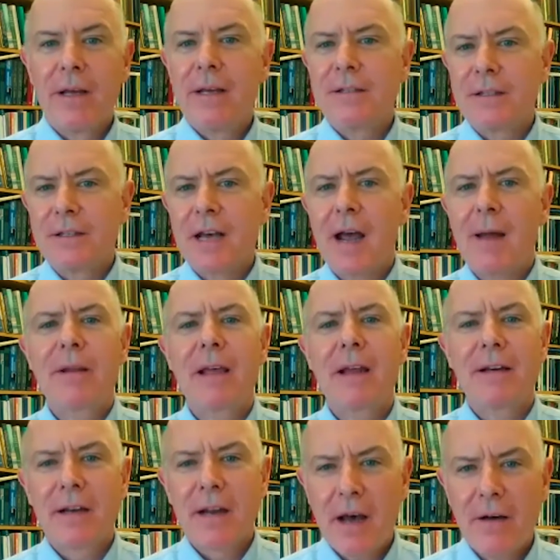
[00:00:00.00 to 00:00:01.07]
is it time to
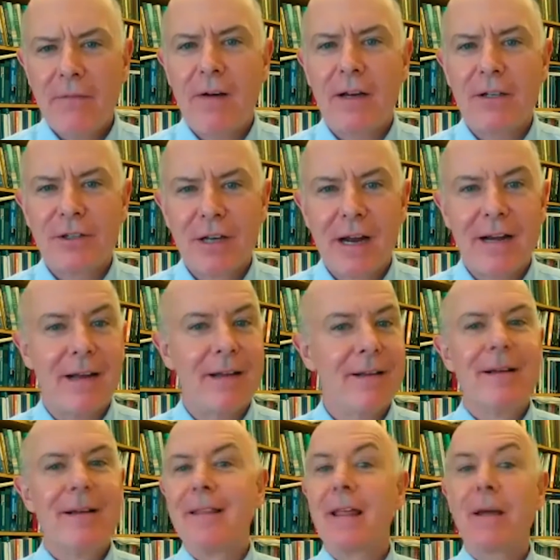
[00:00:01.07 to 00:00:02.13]
get tough on
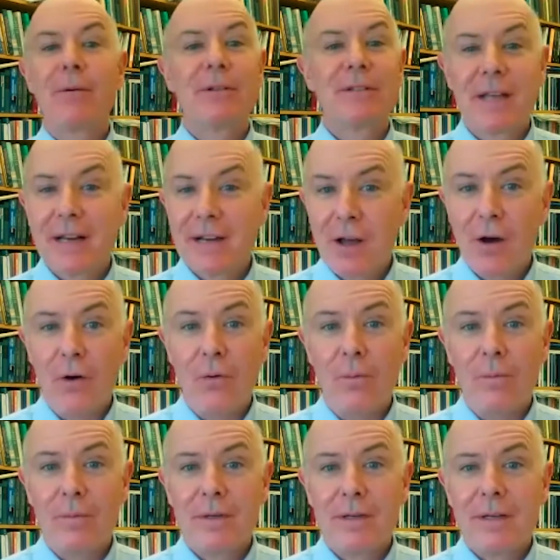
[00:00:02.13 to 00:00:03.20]
China? They would say no.